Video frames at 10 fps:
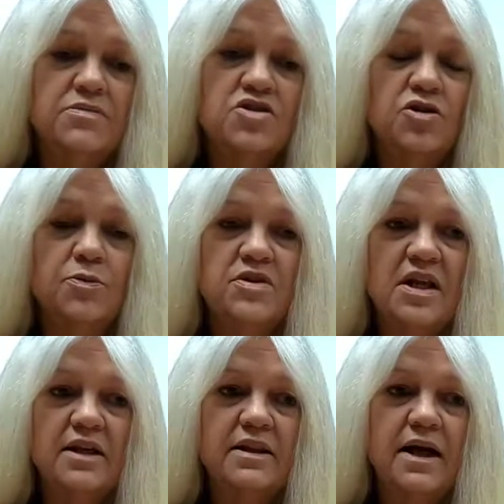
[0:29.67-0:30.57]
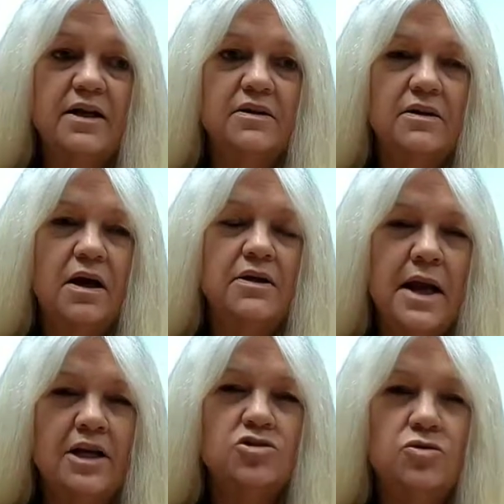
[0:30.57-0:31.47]
syrups like that, a
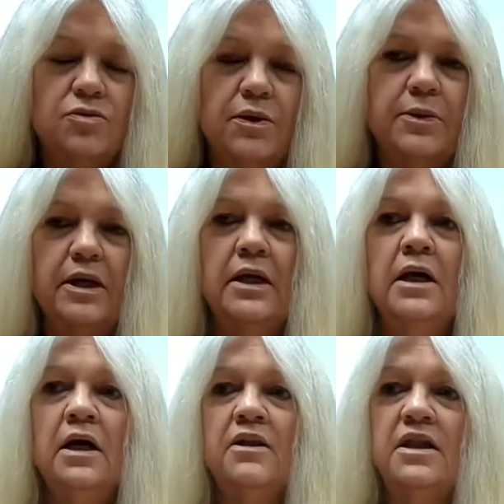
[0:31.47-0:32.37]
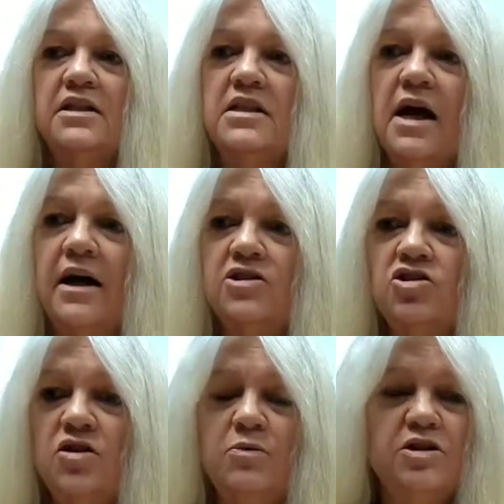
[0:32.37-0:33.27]
natural remedy that's
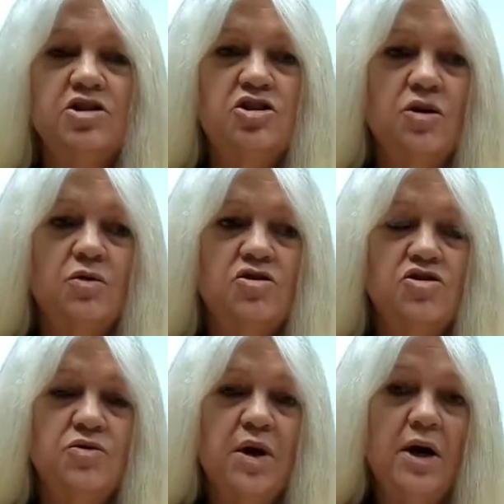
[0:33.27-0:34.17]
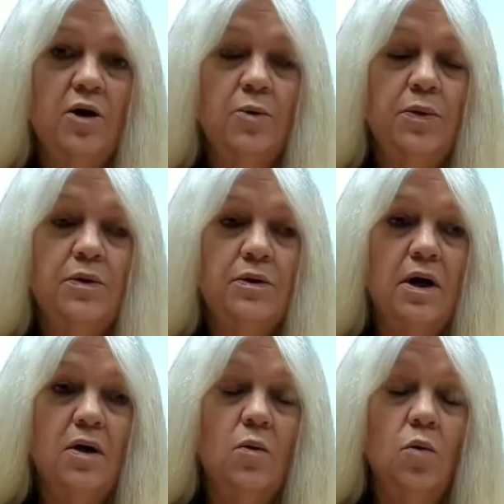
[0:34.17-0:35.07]
actually been shown to help
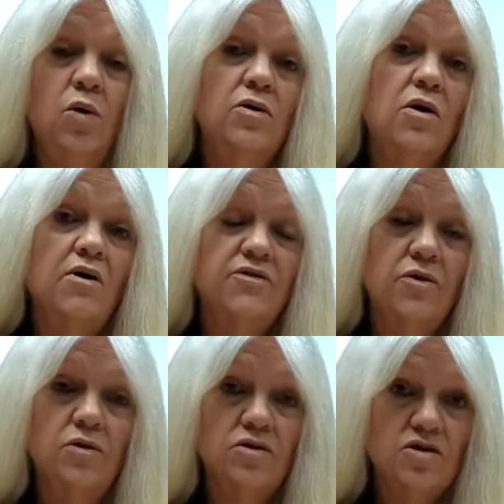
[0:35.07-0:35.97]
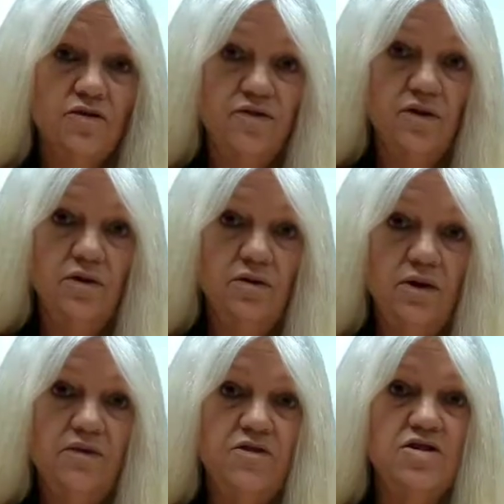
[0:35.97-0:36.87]
ward off colds or flu
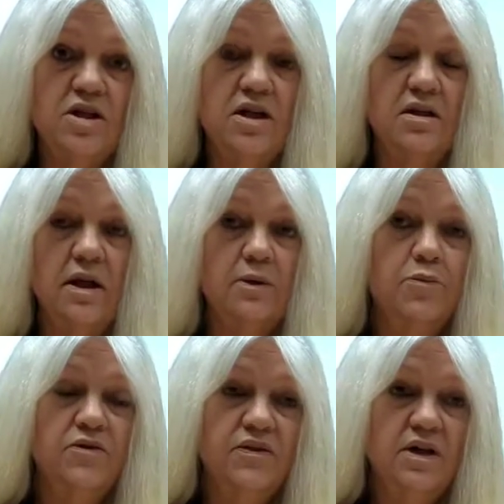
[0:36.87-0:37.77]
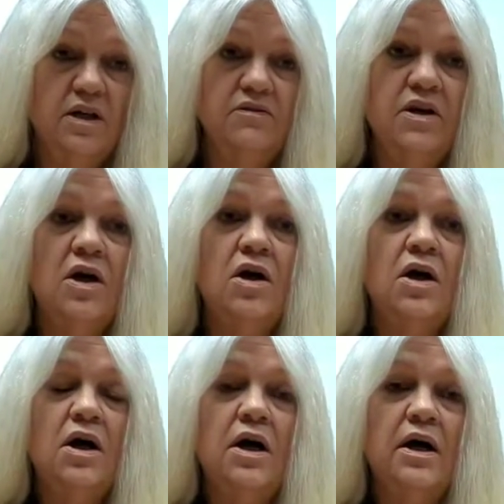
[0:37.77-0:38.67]
if you take it like preventative,
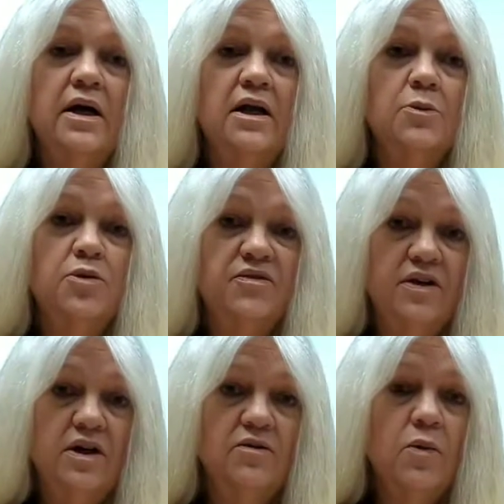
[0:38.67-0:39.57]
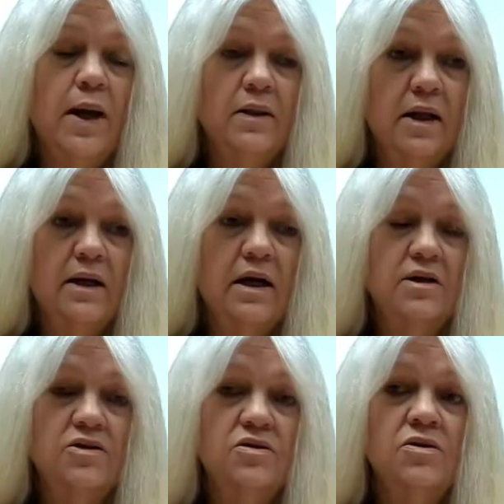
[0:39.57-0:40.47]
in a preventative way like I
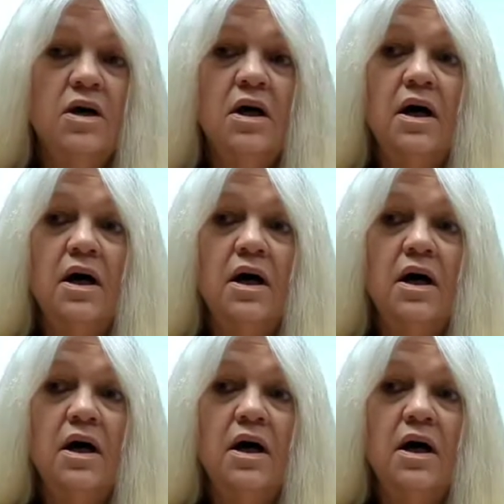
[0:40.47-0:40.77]
do.